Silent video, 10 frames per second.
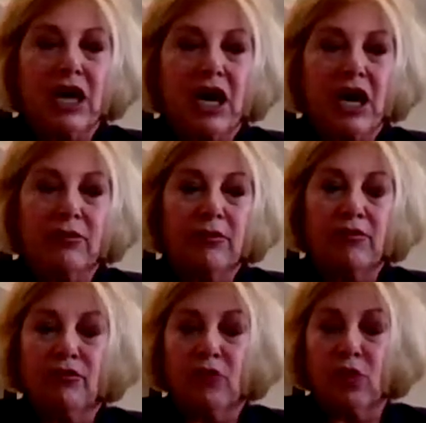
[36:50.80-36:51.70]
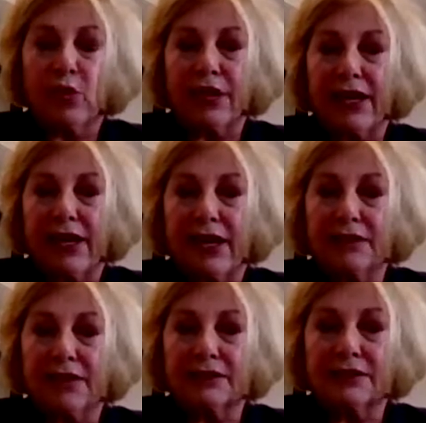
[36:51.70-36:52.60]
their 401k,
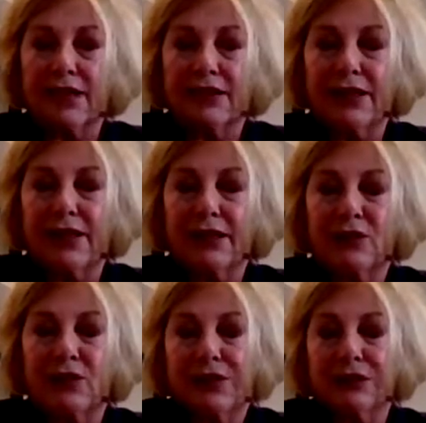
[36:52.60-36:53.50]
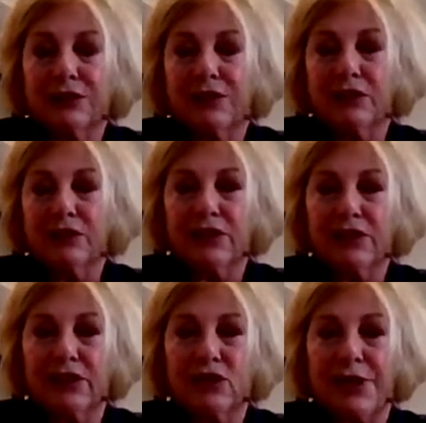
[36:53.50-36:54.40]
things like that. Trion Solutions
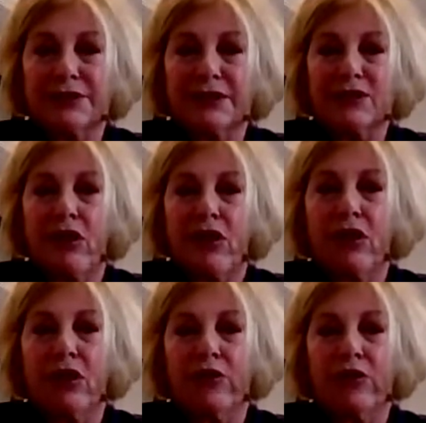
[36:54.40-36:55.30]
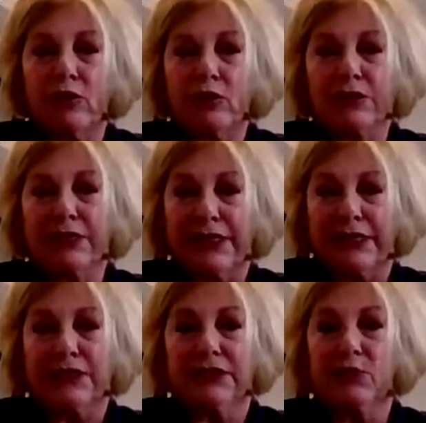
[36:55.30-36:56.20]
addresses all those
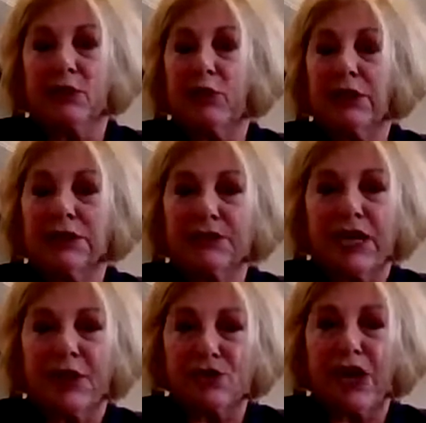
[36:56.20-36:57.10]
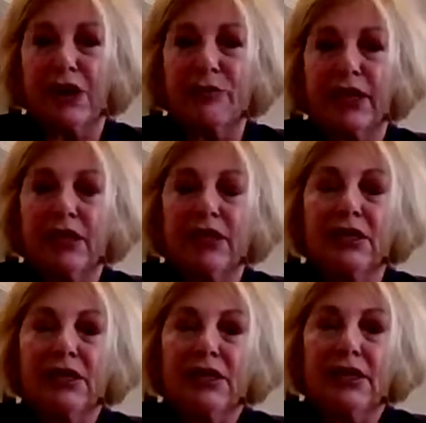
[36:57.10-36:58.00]
needs. We're one-stop shopping.
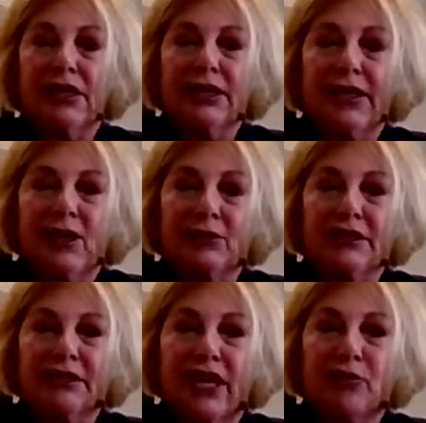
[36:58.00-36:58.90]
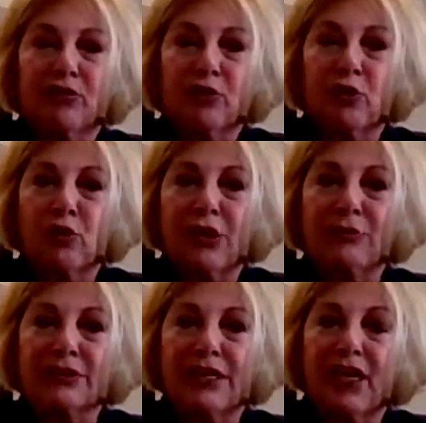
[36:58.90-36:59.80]
And again, we design
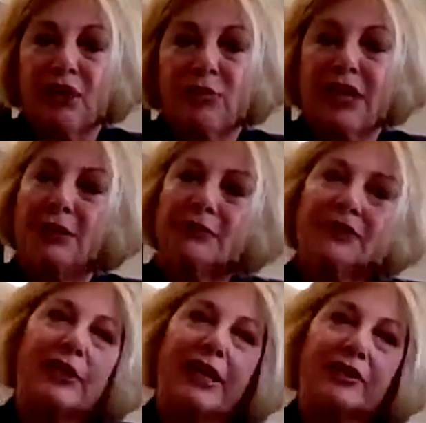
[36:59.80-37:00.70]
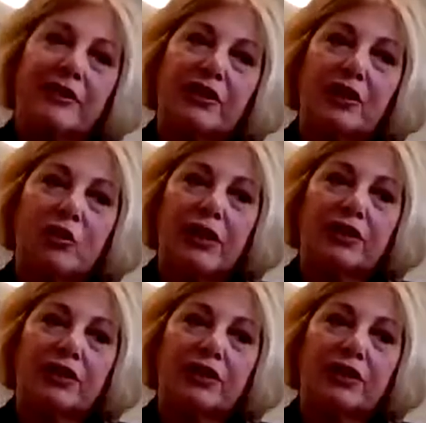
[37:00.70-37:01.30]
programs to help them. So to answer your